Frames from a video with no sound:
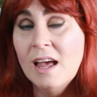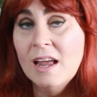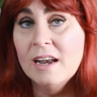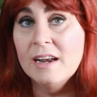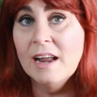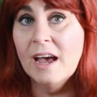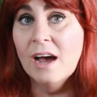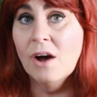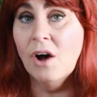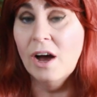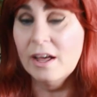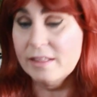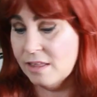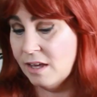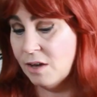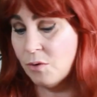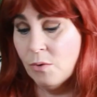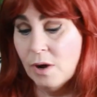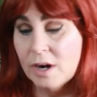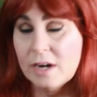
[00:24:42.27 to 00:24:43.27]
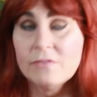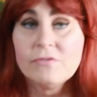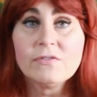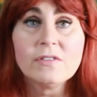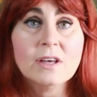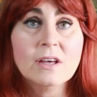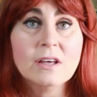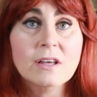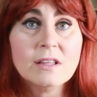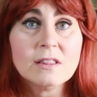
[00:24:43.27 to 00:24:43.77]
Now, I think one of
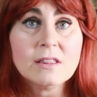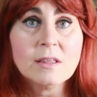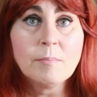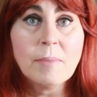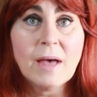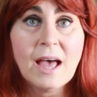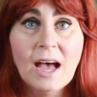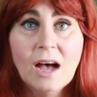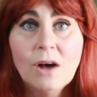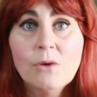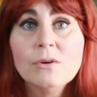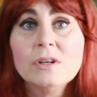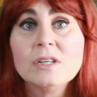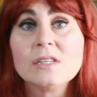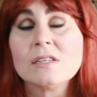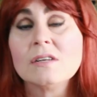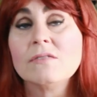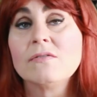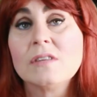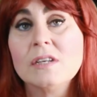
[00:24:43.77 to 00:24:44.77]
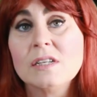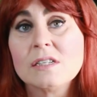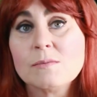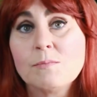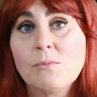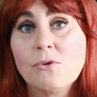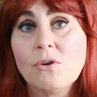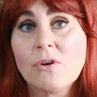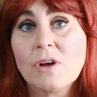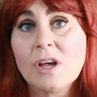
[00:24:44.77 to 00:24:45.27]
the powers of this
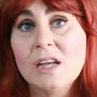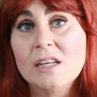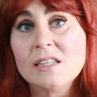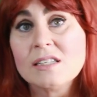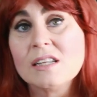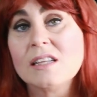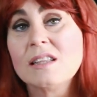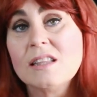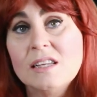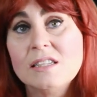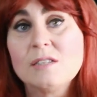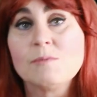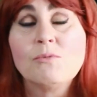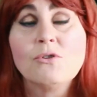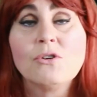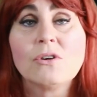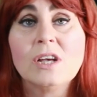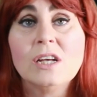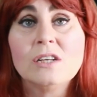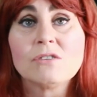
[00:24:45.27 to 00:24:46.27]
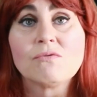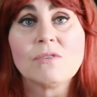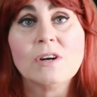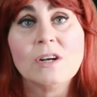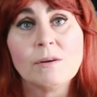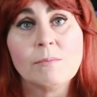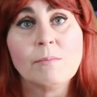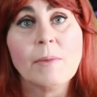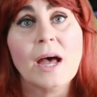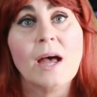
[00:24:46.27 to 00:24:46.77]
book is that this book is
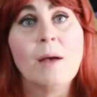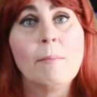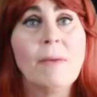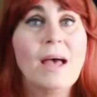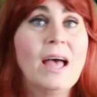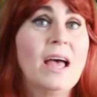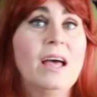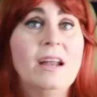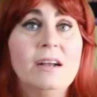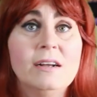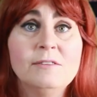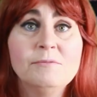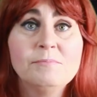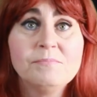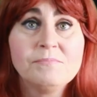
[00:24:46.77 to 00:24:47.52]
written by a man.